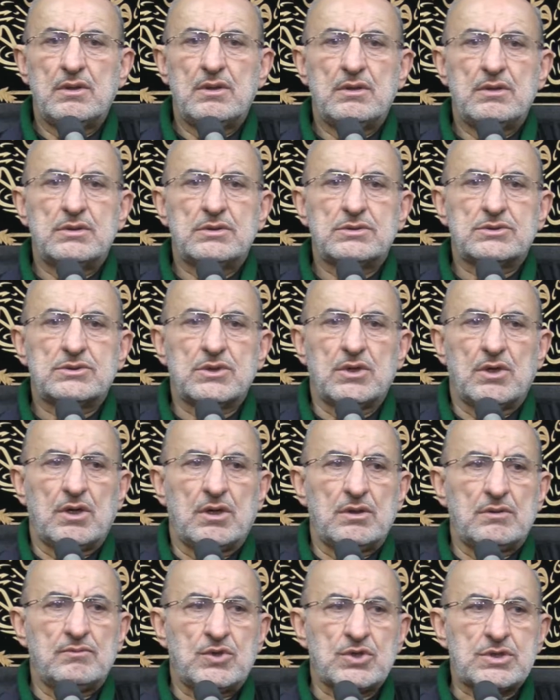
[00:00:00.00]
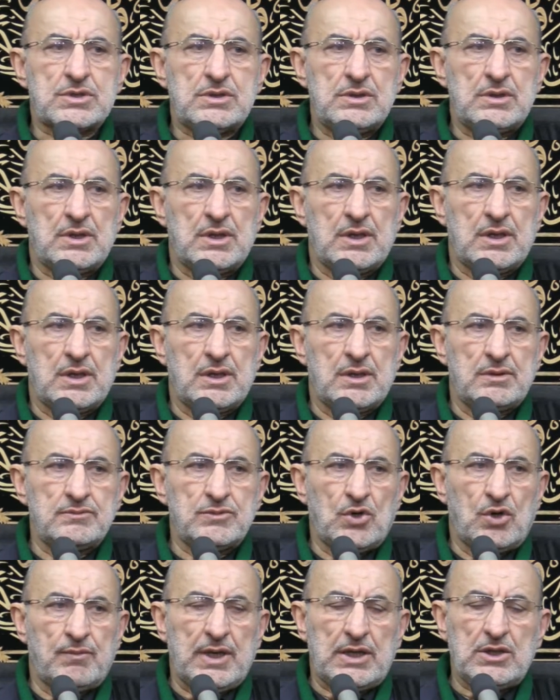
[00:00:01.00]
So
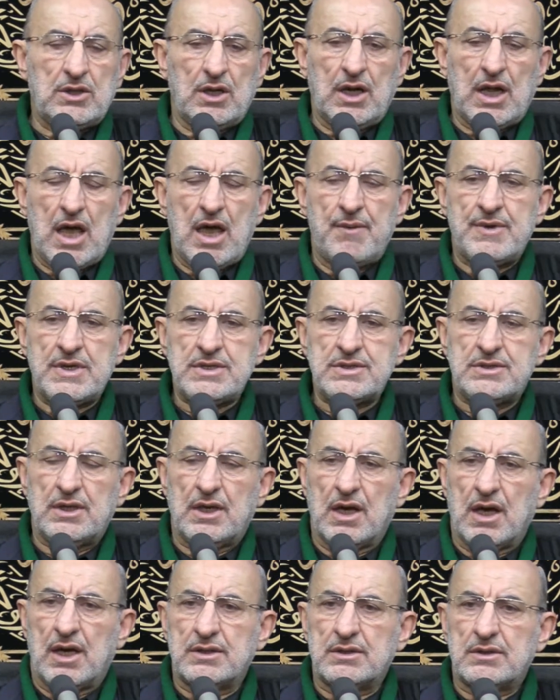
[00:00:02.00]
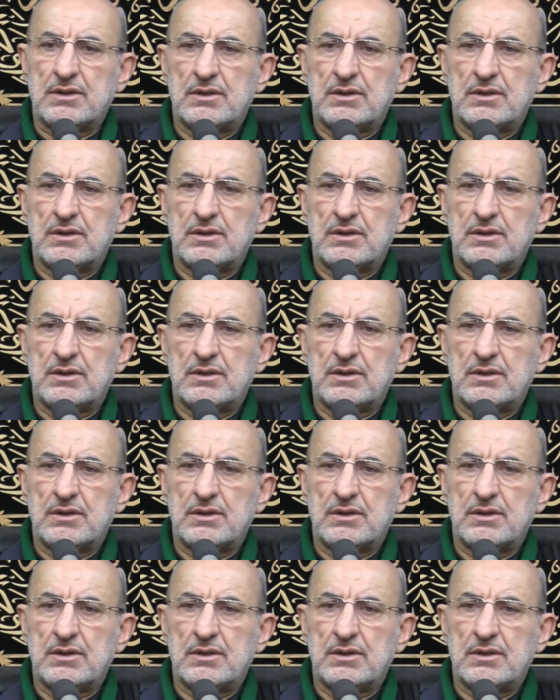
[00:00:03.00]
Ubaydullah ibn Ziyad